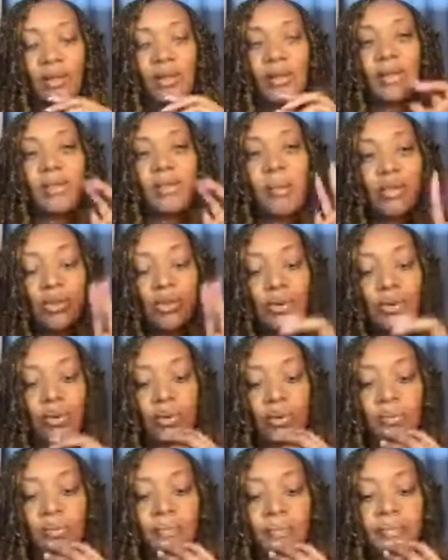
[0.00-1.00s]
Number
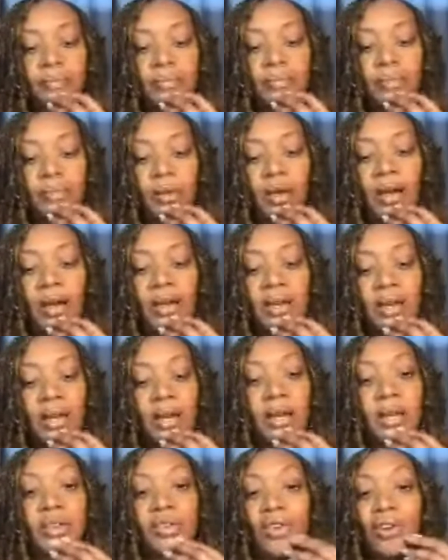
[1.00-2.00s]
2,
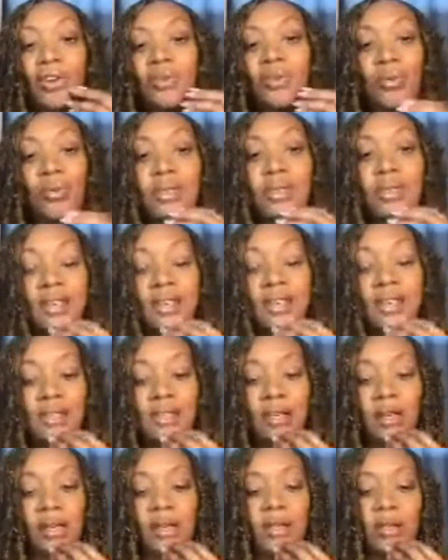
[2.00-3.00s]
again, your new
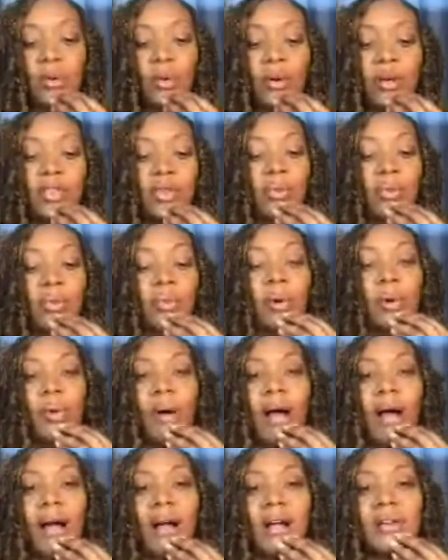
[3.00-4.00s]
season is going to require
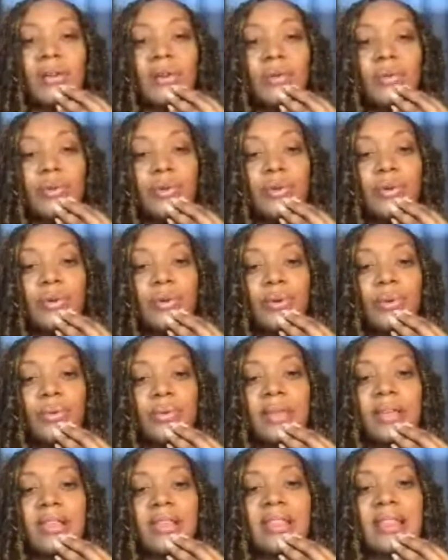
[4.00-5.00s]
a new you. This
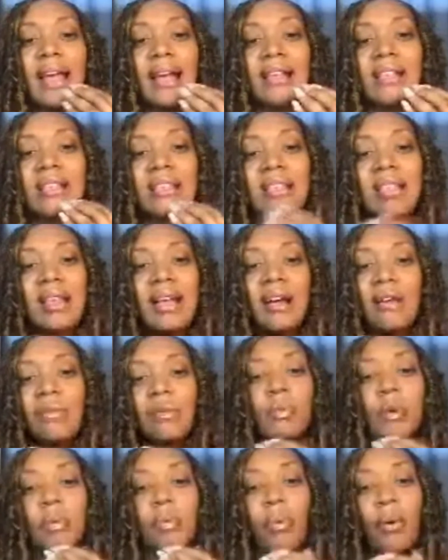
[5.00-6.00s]
next level
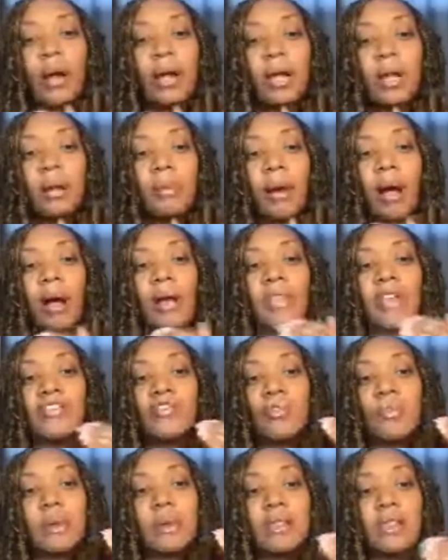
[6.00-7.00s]
that you've been praying
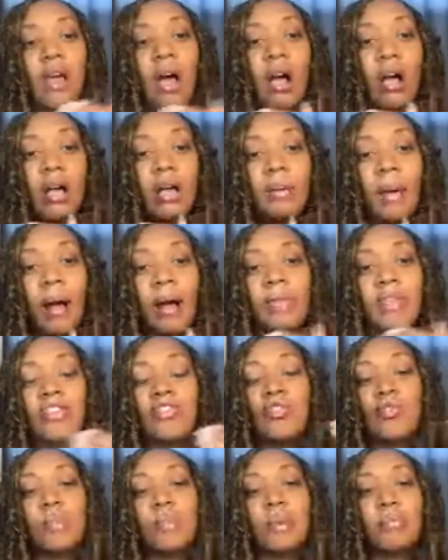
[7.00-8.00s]
about, that you've been talking about,
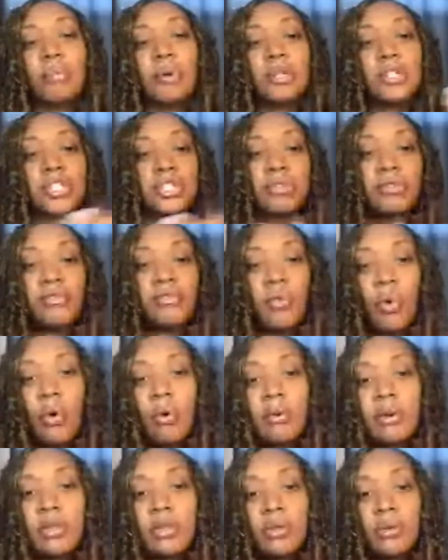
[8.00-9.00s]
that you've been pushing
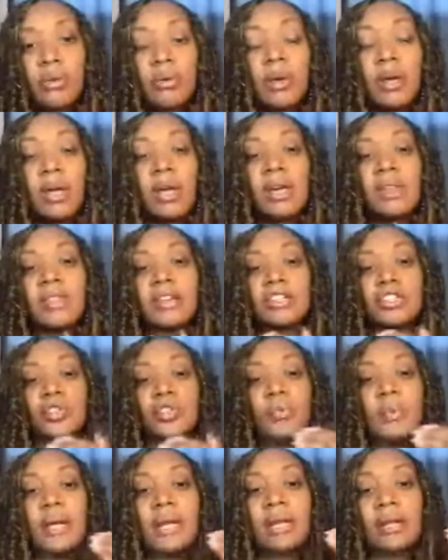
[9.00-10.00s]
forward to, that
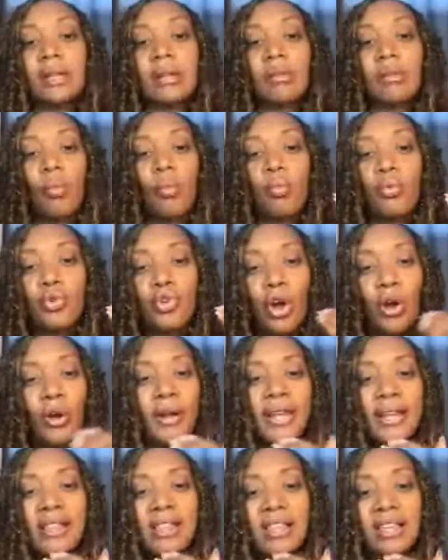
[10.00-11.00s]
you've been
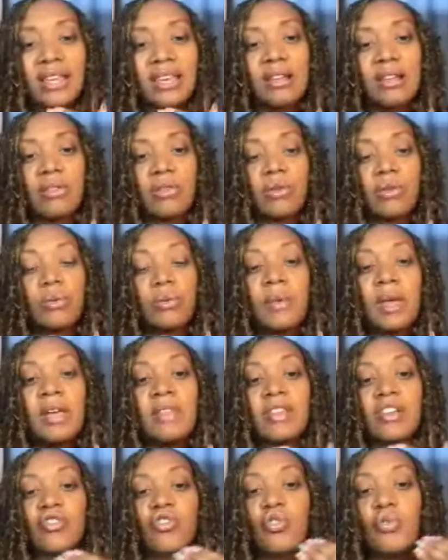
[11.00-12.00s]
yearning to get to,
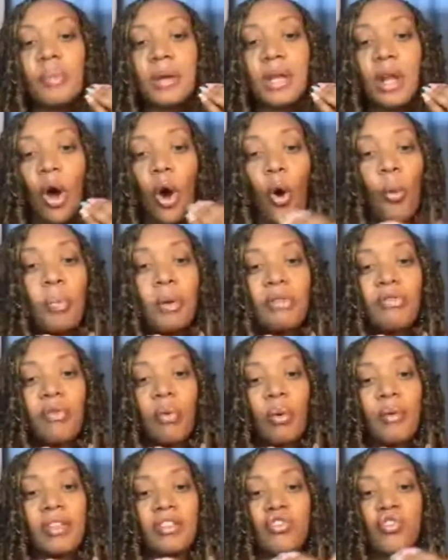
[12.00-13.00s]
that you've been hoping for,
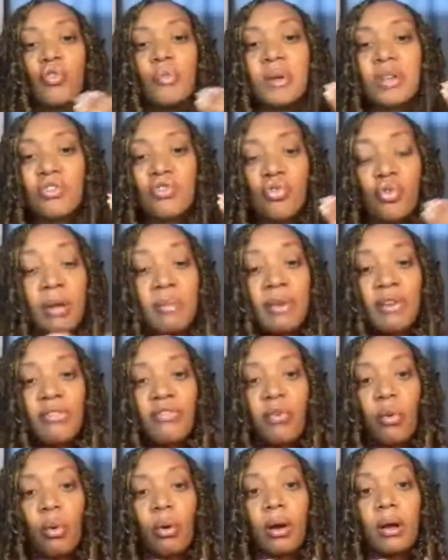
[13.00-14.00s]
that you've been dreaming for,